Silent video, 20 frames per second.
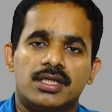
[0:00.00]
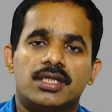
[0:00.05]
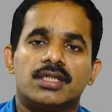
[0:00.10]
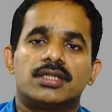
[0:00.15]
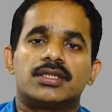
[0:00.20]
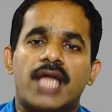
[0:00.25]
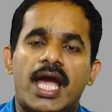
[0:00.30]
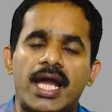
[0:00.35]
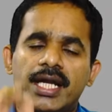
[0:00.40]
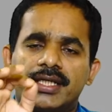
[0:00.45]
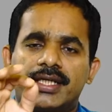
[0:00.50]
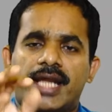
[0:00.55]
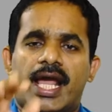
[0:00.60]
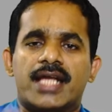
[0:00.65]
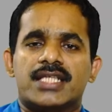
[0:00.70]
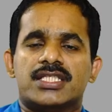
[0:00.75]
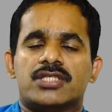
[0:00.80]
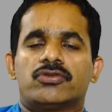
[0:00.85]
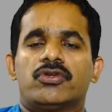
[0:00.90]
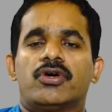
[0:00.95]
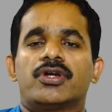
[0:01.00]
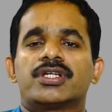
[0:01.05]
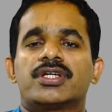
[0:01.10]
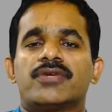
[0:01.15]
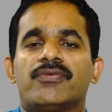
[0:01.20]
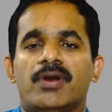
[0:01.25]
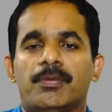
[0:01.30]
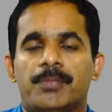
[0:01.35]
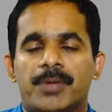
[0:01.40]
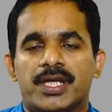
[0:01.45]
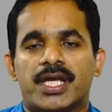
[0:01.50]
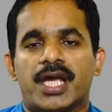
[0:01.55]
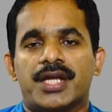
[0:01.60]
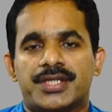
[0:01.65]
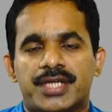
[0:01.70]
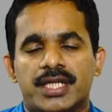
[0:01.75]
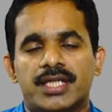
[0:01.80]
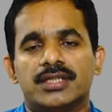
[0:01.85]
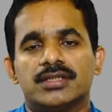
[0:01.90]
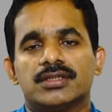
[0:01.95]
that tax authority will be
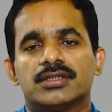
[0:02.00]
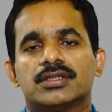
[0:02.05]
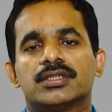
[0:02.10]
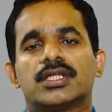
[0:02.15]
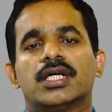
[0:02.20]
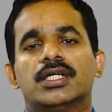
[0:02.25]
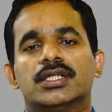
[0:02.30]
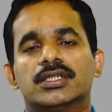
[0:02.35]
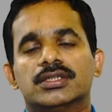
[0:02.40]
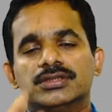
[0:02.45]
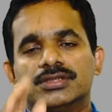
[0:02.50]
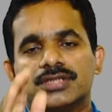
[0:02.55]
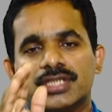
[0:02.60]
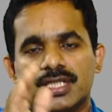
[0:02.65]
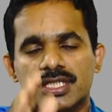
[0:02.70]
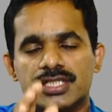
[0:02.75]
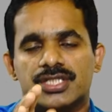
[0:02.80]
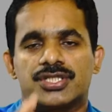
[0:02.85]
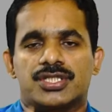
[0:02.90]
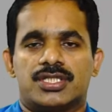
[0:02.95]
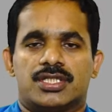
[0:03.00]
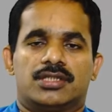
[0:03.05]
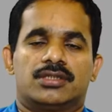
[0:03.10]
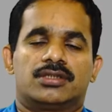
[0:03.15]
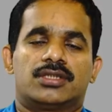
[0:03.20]
getting the G S T,